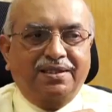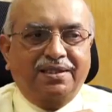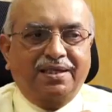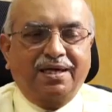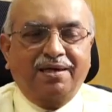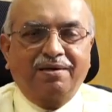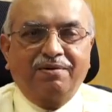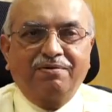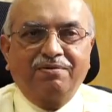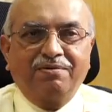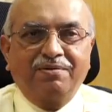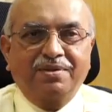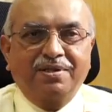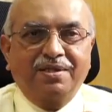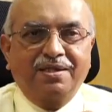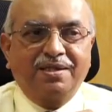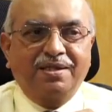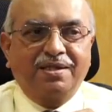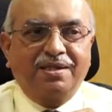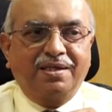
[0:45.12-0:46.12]
Now,
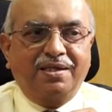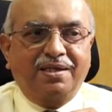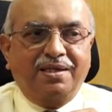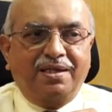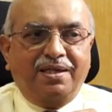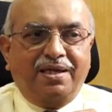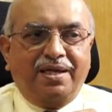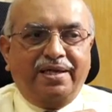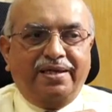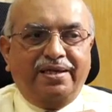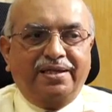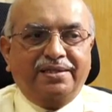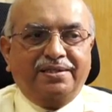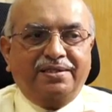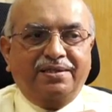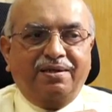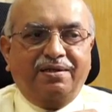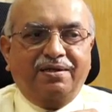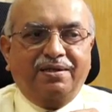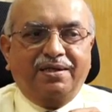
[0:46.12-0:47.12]
it
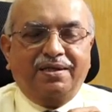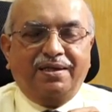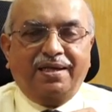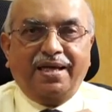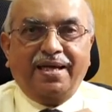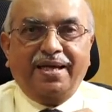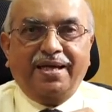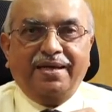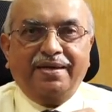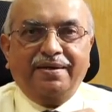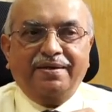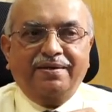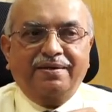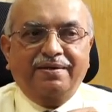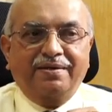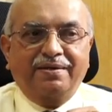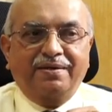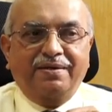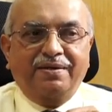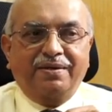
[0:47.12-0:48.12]
is not rare
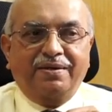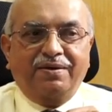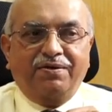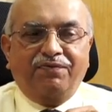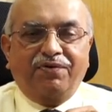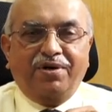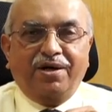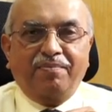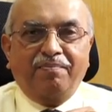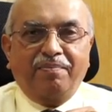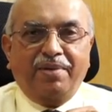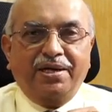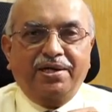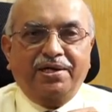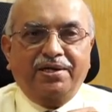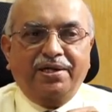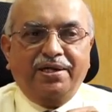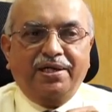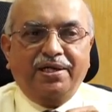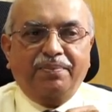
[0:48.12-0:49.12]
for
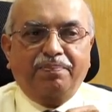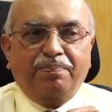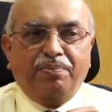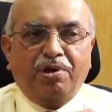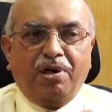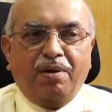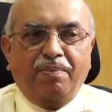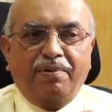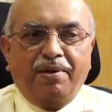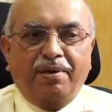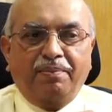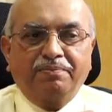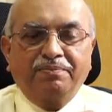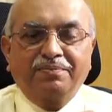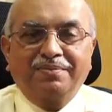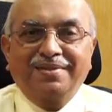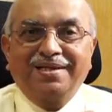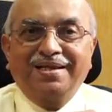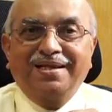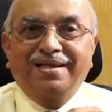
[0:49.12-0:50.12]
men to have
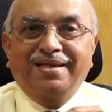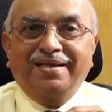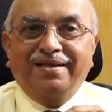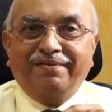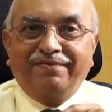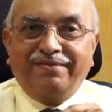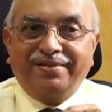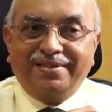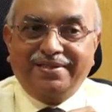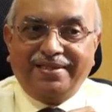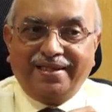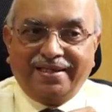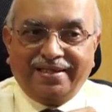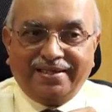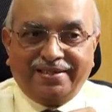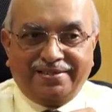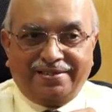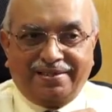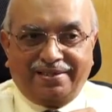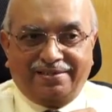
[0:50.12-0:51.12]
problem with
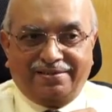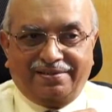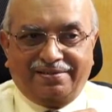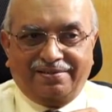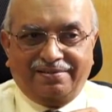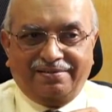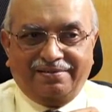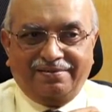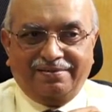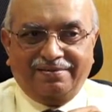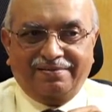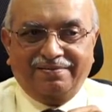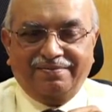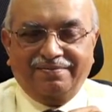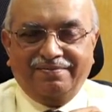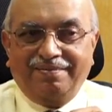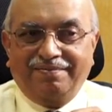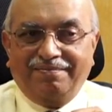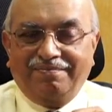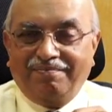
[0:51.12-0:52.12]
erections,
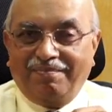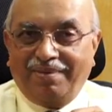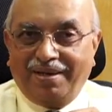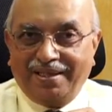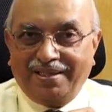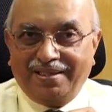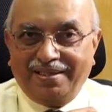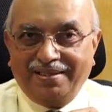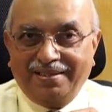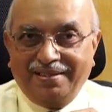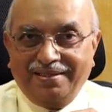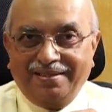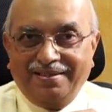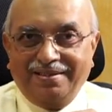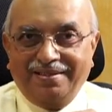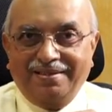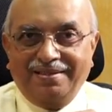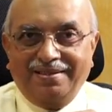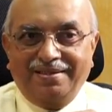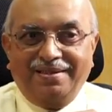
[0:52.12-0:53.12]
but
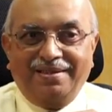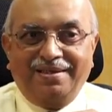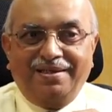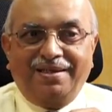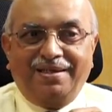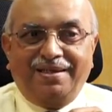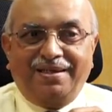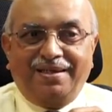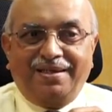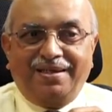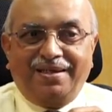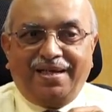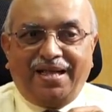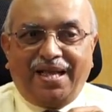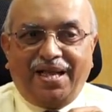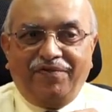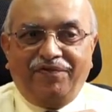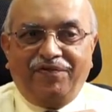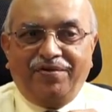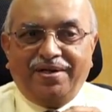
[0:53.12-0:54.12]

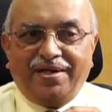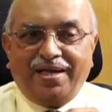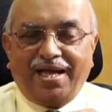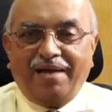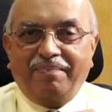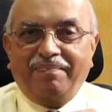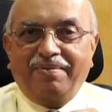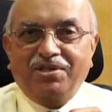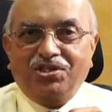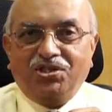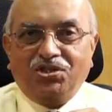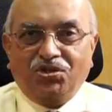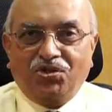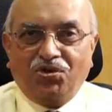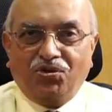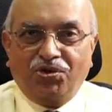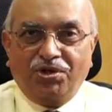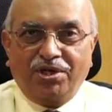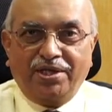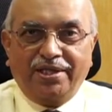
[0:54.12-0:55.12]
if it happens
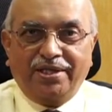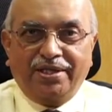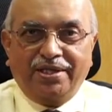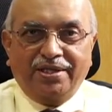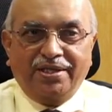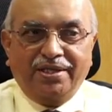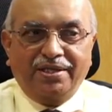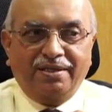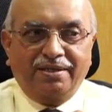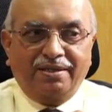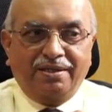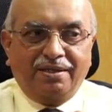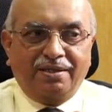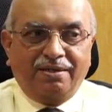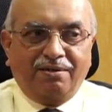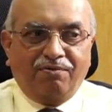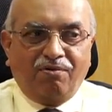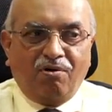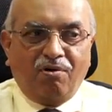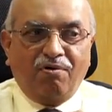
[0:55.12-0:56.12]
slowly
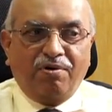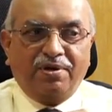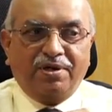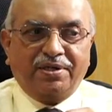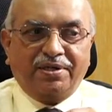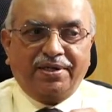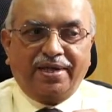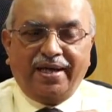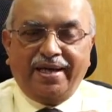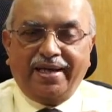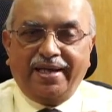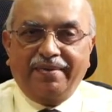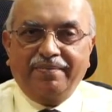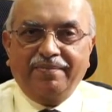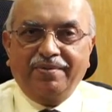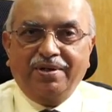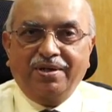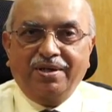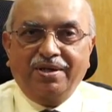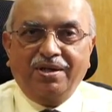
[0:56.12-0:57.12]
over
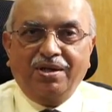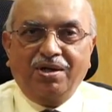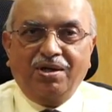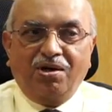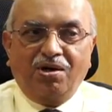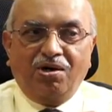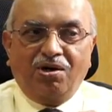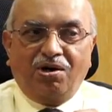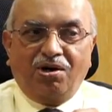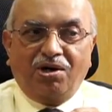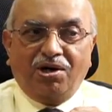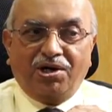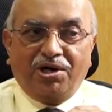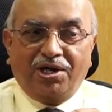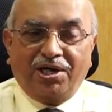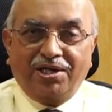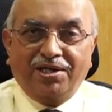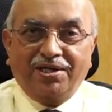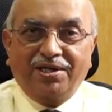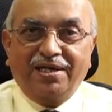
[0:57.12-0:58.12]
time or
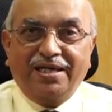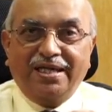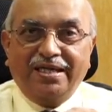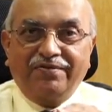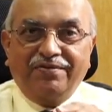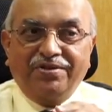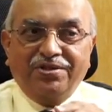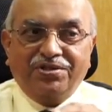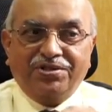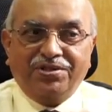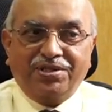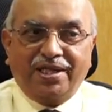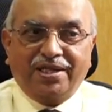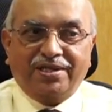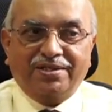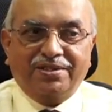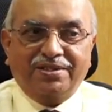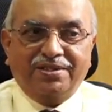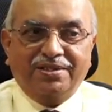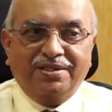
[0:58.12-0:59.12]
regularly with
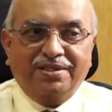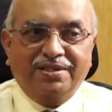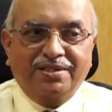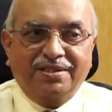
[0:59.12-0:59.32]
sex,